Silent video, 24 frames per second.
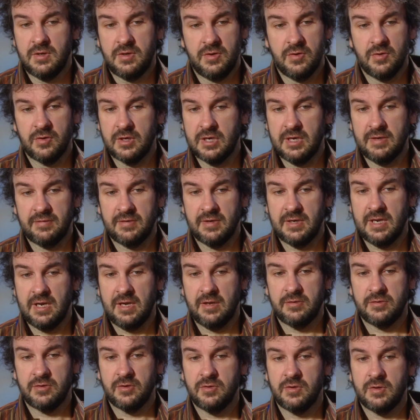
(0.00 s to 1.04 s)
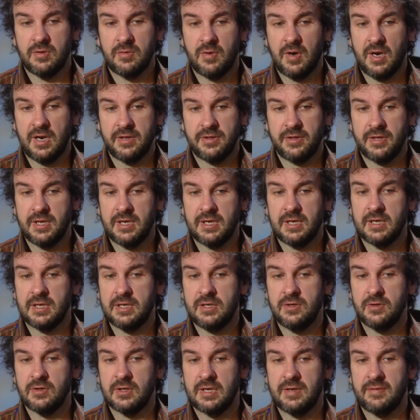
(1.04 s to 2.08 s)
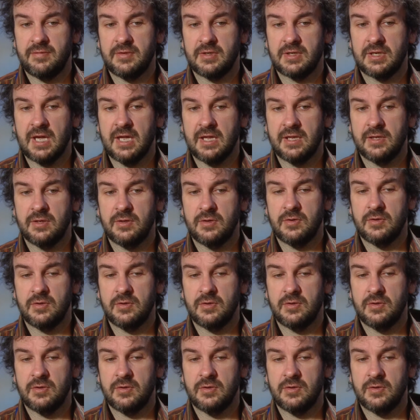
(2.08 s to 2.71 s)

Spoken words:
You're going to have to now do the right thing, and you're going to have to cut